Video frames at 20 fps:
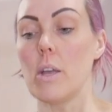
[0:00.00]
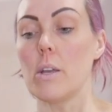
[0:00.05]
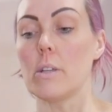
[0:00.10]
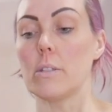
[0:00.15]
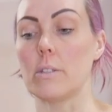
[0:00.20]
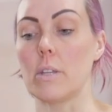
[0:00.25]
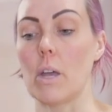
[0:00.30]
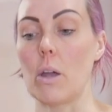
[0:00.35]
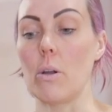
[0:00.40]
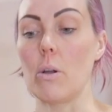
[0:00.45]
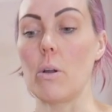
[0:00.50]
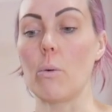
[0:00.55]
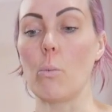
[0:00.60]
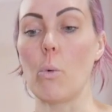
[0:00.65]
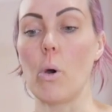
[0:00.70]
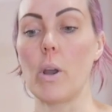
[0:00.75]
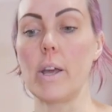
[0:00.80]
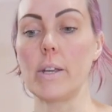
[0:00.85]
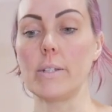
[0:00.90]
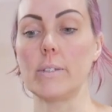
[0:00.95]
So
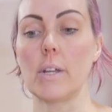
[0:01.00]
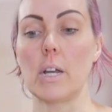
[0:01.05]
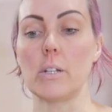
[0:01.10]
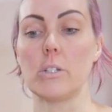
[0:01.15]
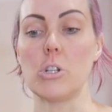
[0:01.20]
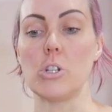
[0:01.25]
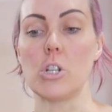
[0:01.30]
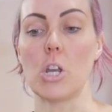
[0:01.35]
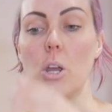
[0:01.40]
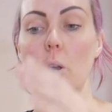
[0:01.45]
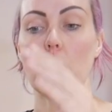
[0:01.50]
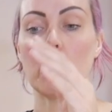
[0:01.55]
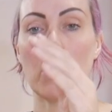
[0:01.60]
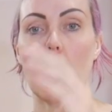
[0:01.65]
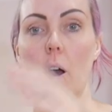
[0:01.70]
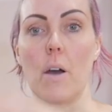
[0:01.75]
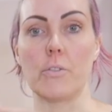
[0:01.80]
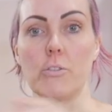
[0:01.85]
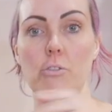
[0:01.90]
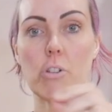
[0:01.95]
what I started doing
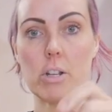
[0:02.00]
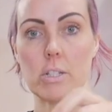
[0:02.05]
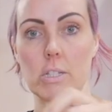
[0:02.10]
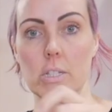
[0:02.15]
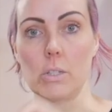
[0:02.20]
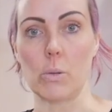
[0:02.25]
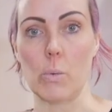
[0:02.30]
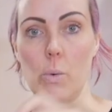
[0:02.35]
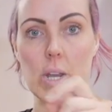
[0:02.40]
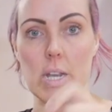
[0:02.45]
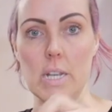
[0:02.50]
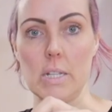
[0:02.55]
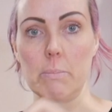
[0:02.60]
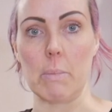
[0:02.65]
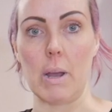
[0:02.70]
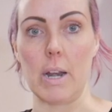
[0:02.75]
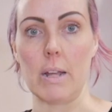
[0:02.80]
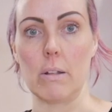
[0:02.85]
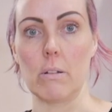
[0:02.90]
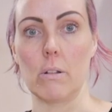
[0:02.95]
after I'd squeezed
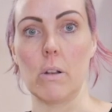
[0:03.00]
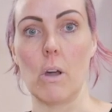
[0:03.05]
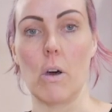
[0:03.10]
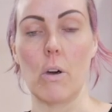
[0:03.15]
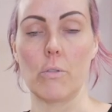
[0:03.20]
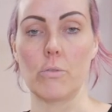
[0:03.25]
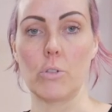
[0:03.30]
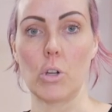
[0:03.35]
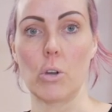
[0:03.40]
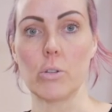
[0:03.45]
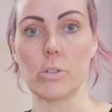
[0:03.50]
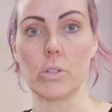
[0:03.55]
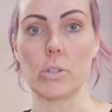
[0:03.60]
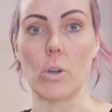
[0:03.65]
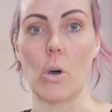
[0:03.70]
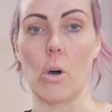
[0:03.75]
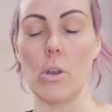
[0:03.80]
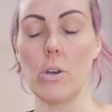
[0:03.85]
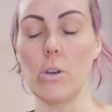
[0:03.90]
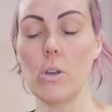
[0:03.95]
my little lot of dots
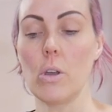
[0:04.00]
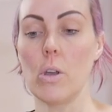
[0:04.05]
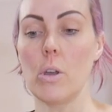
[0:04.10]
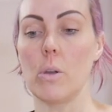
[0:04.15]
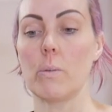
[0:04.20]
on